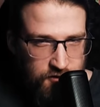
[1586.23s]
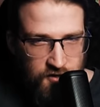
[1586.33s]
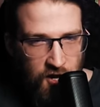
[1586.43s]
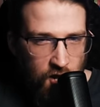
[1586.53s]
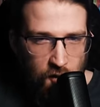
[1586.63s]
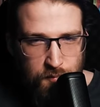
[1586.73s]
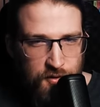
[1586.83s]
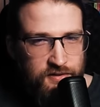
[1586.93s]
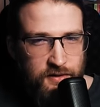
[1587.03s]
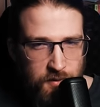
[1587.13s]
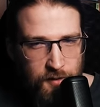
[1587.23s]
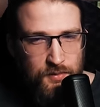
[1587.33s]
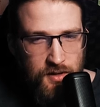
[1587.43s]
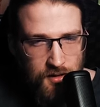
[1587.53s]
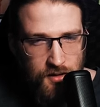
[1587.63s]
She got all pussy
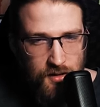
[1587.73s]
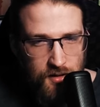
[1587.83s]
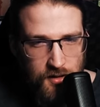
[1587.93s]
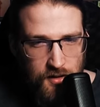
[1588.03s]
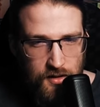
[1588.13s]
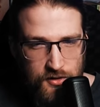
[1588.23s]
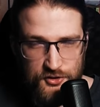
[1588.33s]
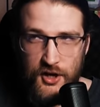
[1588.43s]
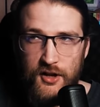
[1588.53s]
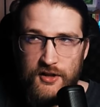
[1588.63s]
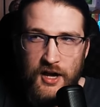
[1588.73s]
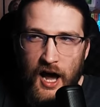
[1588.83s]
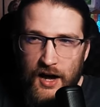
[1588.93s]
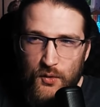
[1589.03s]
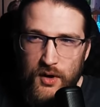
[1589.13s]
whipped. She got all
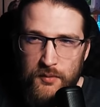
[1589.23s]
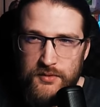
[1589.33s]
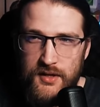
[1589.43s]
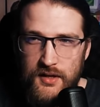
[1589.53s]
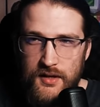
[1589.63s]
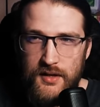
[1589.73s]
cock whipped.